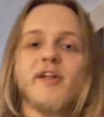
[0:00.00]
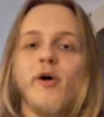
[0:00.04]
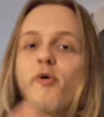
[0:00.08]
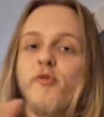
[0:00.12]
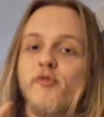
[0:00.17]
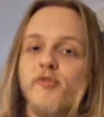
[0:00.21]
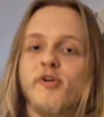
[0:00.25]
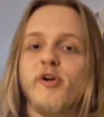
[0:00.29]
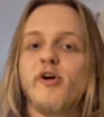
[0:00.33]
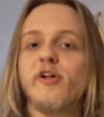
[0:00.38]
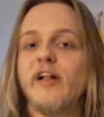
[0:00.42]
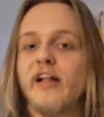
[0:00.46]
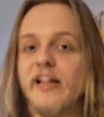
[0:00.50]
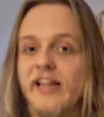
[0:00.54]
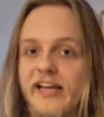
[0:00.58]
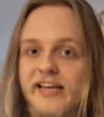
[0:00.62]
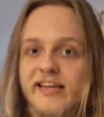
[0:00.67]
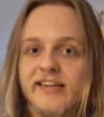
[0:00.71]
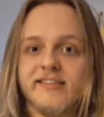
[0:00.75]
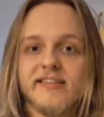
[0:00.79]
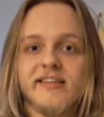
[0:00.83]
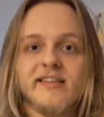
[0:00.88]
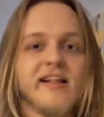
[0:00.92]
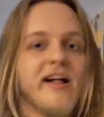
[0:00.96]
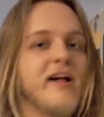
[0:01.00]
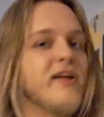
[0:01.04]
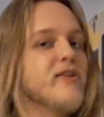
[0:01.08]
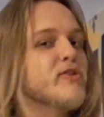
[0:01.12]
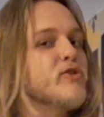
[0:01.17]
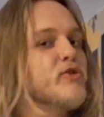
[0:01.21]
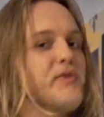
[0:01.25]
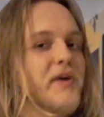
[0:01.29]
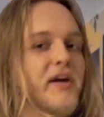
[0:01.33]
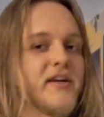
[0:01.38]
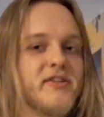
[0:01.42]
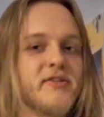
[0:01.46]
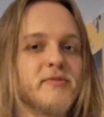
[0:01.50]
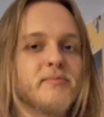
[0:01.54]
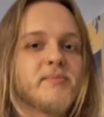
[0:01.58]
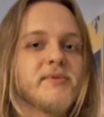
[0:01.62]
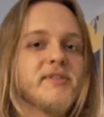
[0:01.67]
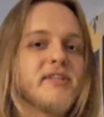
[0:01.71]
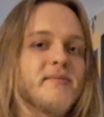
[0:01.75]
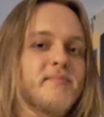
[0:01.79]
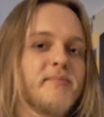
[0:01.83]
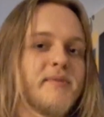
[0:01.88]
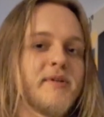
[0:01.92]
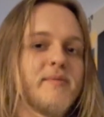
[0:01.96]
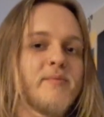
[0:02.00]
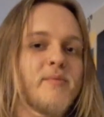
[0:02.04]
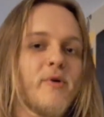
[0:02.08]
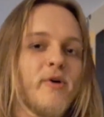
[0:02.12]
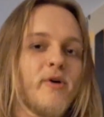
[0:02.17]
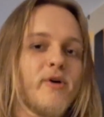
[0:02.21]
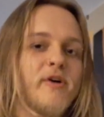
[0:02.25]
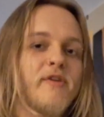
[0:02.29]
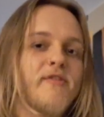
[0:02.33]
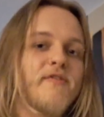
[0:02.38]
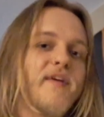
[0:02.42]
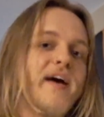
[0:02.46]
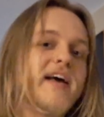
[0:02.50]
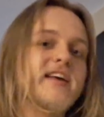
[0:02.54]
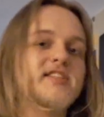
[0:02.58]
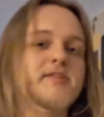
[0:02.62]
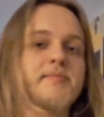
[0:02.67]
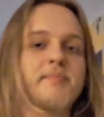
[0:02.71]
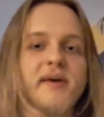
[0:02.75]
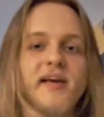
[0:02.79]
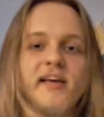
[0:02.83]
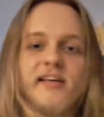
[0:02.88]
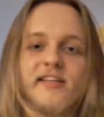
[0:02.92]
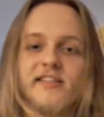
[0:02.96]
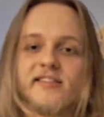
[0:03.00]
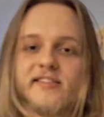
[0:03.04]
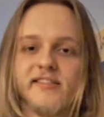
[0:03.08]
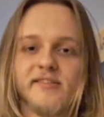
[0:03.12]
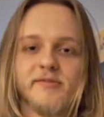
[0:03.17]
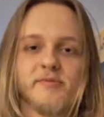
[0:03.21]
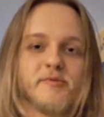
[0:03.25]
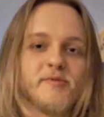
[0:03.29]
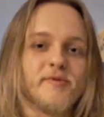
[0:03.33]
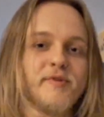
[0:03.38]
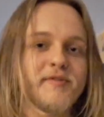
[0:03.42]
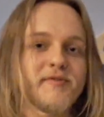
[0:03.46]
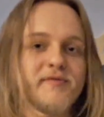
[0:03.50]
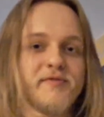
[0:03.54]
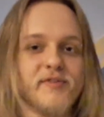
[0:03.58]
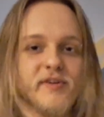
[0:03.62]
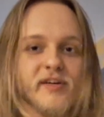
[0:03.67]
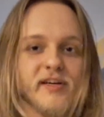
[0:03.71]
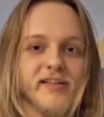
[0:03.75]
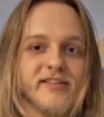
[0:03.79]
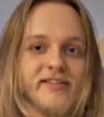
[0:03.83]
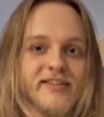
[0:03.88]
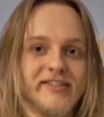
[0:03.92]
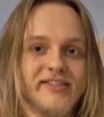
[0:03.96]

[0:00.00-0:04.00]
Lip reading: overall, like I said, I'll try to be a bit more fast paced with the